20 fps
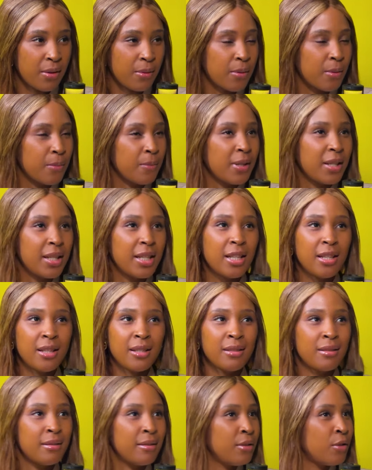They were
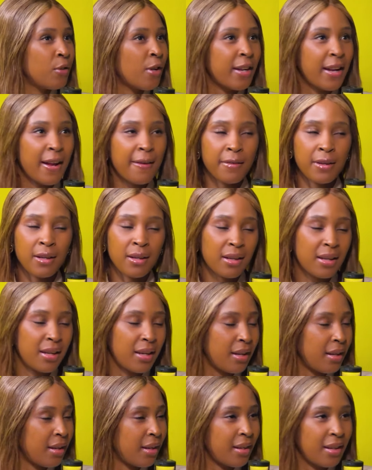really not having a
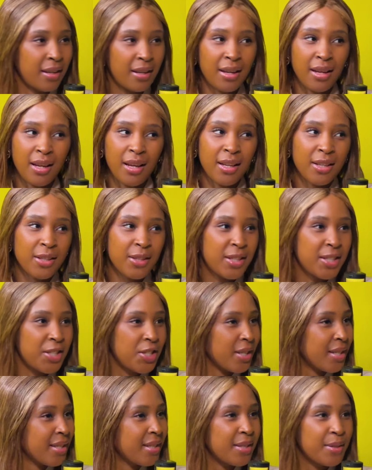care
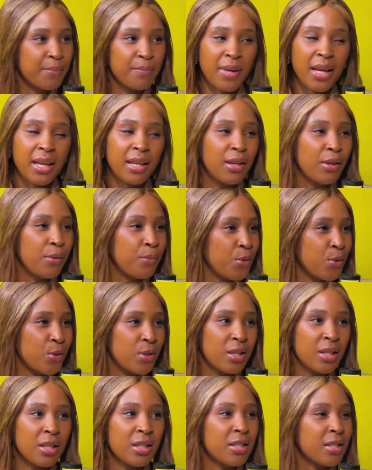just making
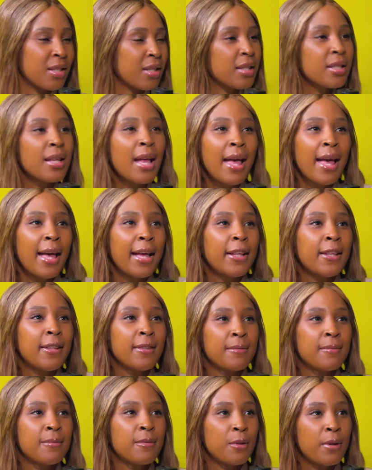music, just
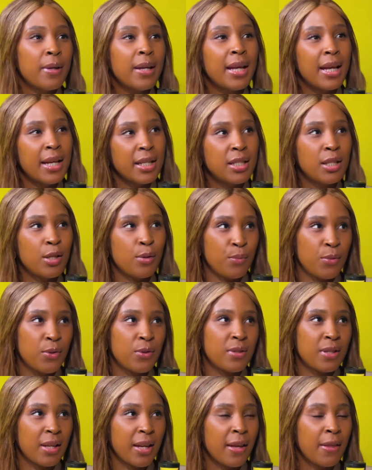creating
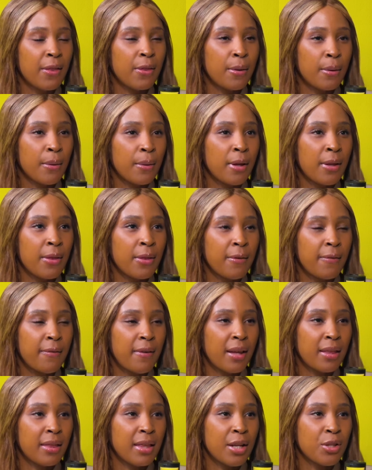music, and the and the
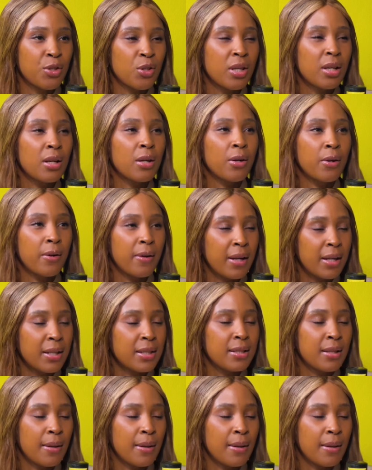fact that you can create